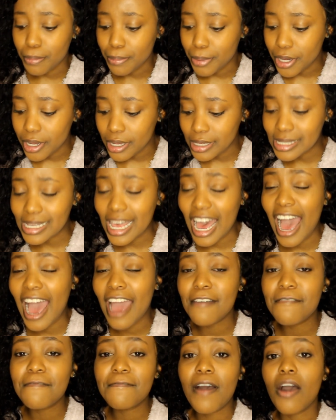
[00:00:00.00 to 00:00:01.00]
because
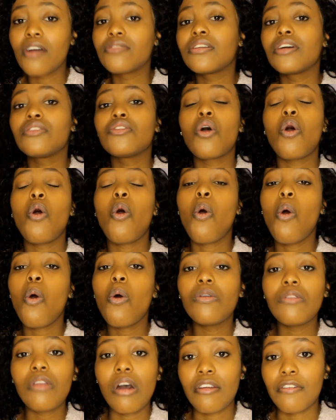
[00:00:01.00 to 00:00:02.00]
I found out a
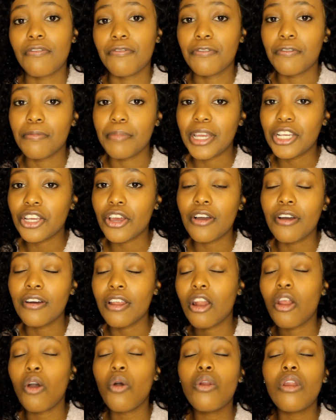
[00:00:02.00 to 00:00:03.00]
whole lot
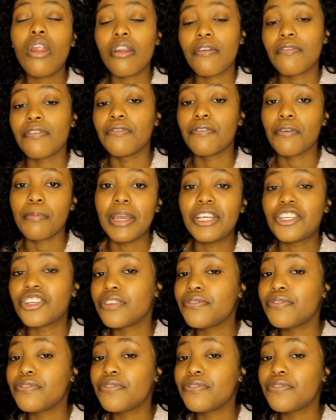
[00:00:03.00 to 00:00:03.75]
of information.